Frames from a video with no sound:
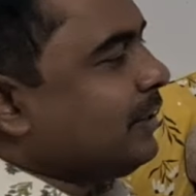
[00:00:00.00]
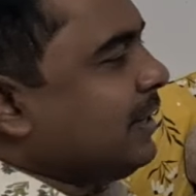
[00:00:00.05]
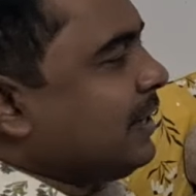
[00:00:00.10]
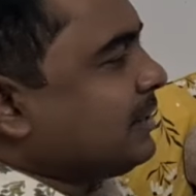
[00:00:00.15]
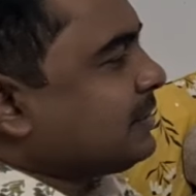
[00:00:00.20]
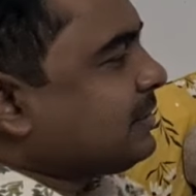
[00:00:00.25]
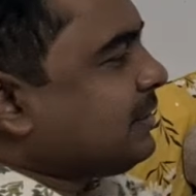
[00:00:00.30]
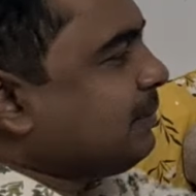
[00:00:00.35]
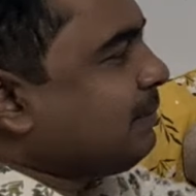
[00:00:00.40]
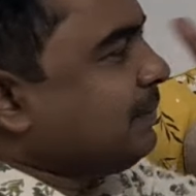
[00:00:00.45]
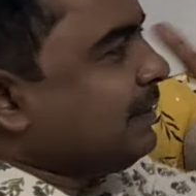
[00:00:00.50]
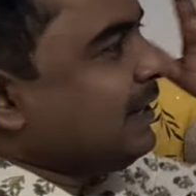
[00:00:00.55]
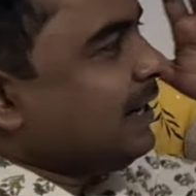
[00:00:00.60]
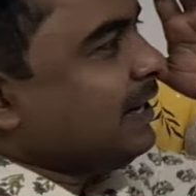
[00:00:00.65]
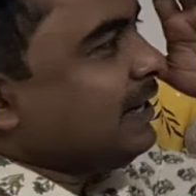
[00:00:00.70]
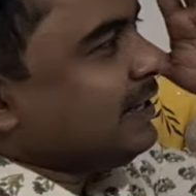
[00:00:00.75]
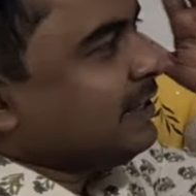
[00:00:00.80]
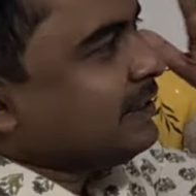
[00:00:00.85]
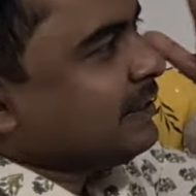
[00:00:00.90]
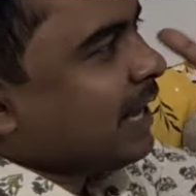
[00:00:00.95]

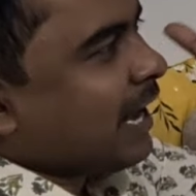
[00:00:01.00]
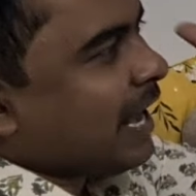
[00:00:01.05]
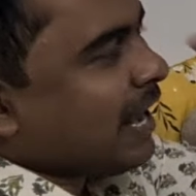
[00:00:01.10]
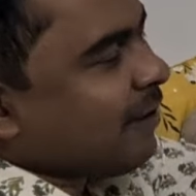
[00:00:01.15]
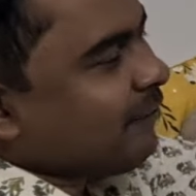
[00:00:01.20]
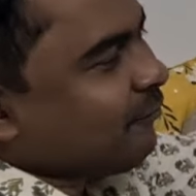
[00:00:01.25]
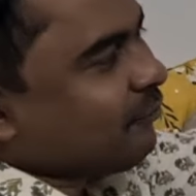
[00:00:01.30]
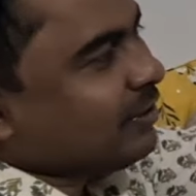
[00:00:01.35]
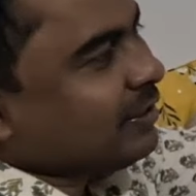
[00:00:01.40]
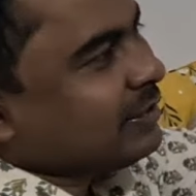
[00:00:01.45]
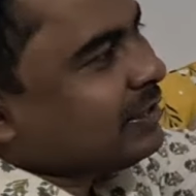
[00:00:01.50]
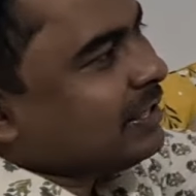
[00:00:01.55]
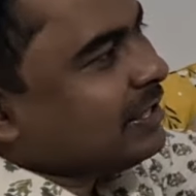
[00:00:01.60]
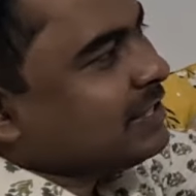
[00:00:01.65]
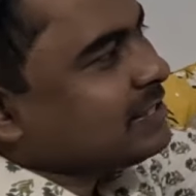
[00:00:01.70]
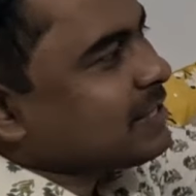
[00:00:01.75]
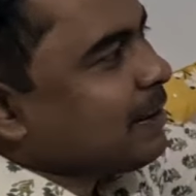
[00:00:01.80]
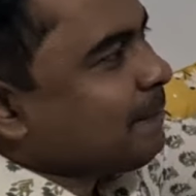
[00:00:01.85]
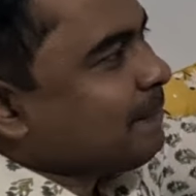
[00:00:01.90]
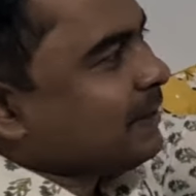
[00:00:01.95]
Similarly, everything
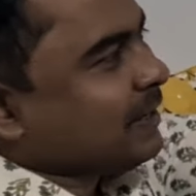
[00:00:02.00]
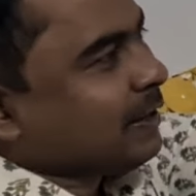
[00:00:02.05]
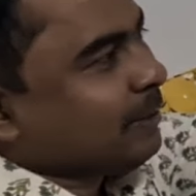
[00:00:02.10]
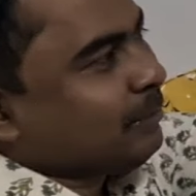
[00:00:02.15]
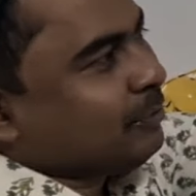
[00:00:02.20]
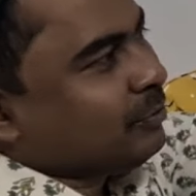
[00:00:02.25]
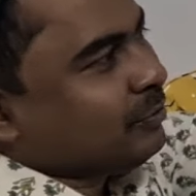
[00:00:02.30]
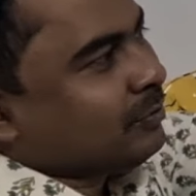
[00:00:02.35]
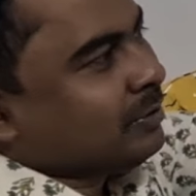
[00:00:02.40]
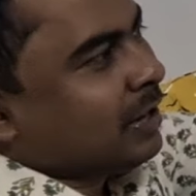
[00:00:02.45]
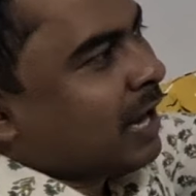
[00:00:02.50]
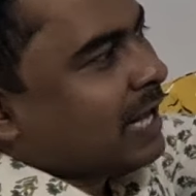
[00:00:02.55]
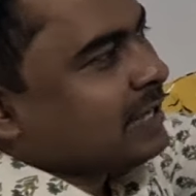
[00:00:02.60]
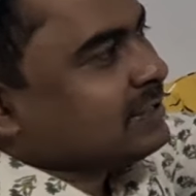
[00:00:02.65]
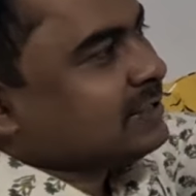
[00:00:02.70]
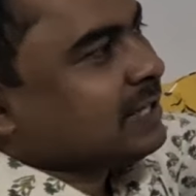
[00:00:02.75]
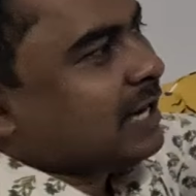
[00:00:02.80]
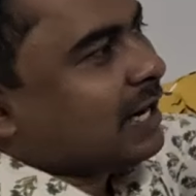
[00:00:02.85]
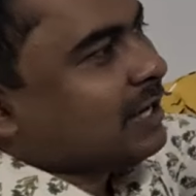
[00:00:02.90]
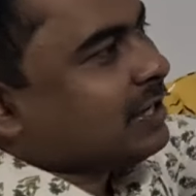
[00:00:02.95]
is applicable to
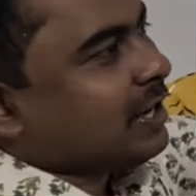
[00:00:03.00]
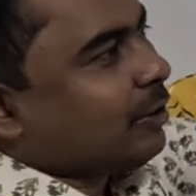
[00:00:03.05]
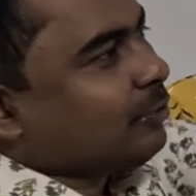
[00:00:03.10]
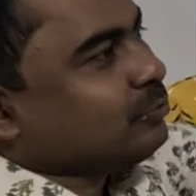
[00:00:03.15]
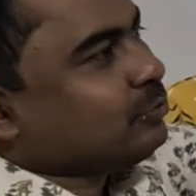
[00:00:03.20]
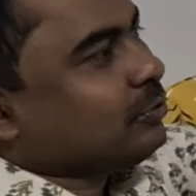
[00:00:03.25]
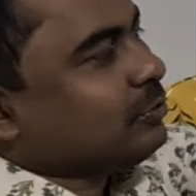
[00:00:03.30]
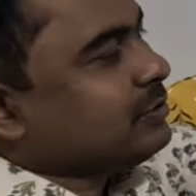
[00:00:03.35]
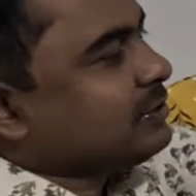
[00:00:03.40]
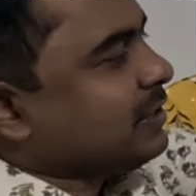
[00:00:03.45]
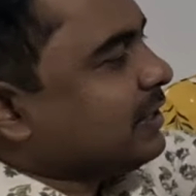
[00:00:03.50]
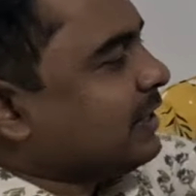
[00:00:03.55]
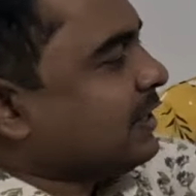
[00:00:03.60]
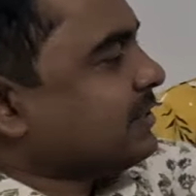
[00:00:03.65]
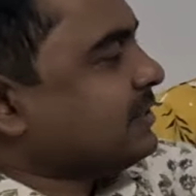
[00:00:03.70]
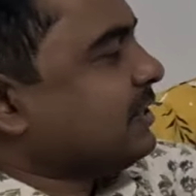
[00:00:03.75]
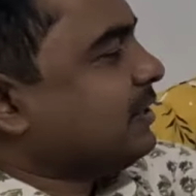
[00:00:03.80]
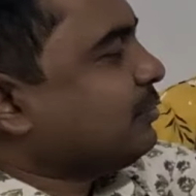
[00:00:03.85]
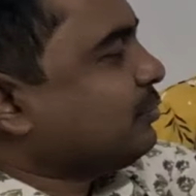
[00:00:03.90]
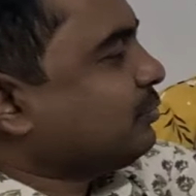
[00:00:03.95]
NASDAQ, Dow Jones and
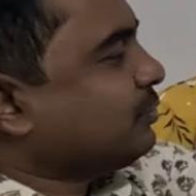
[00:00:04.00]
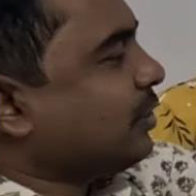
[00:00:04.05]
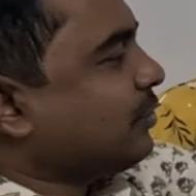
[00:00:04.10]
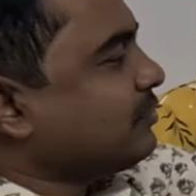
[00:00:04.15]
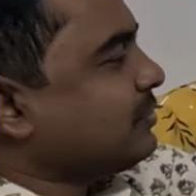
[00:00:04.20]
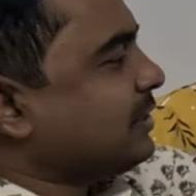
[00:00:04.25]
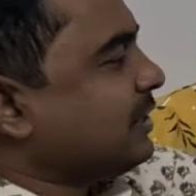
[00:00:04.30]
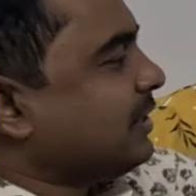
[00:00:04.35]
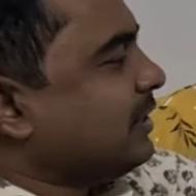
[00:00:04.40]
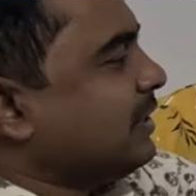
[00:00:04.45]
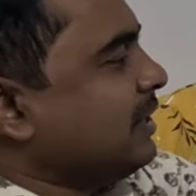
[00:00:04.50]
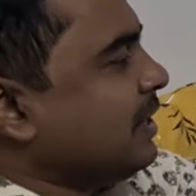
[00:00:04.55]
Russell 2000.